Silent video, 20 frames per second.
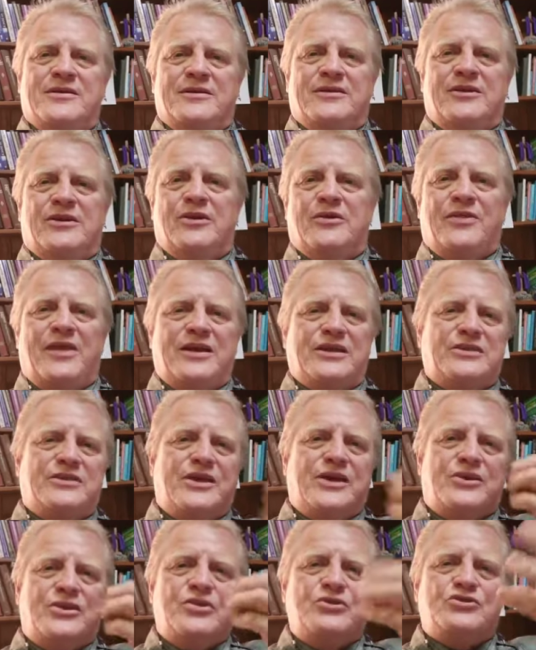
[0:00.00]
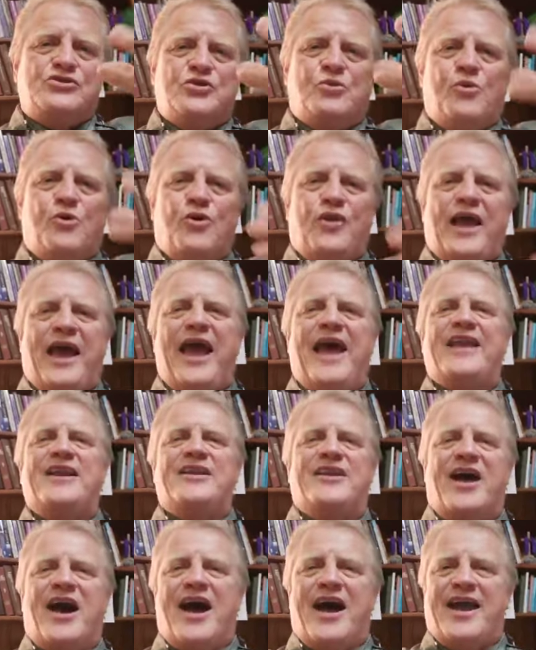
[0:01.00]
You know, they used the word
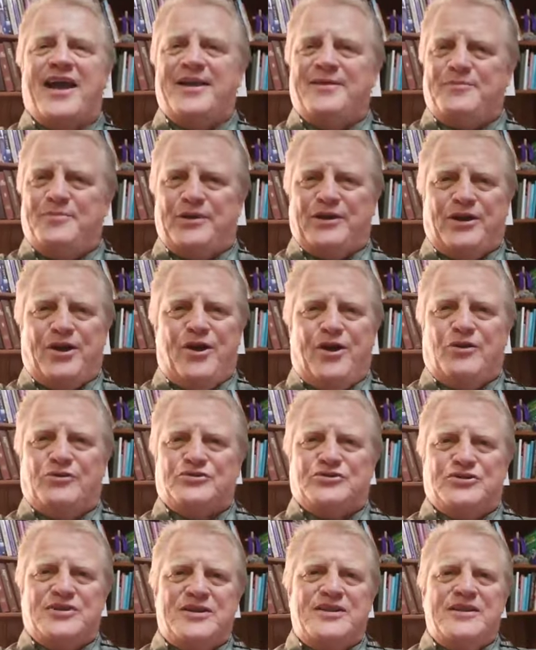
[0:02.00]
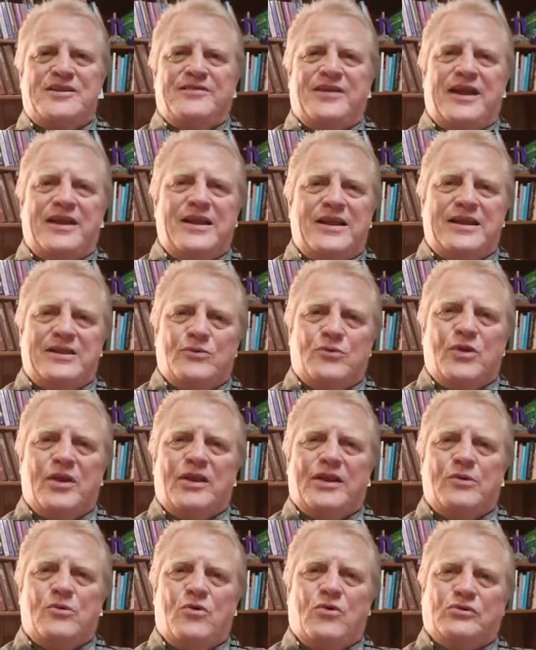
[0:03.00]
Adonai because they didn't
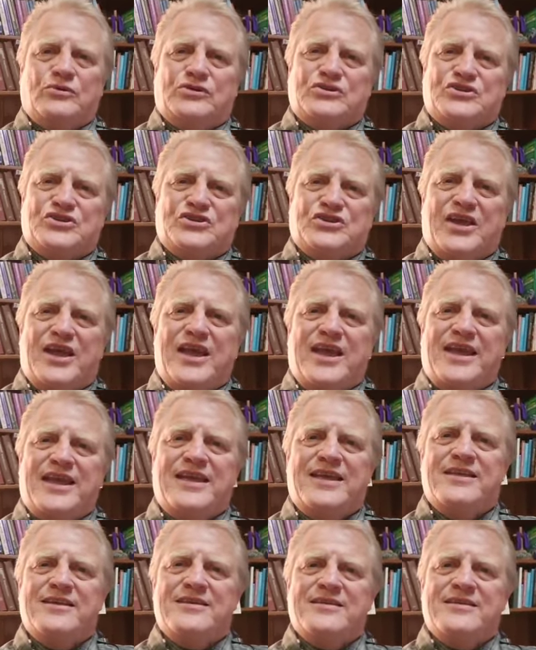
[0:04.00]
really want to say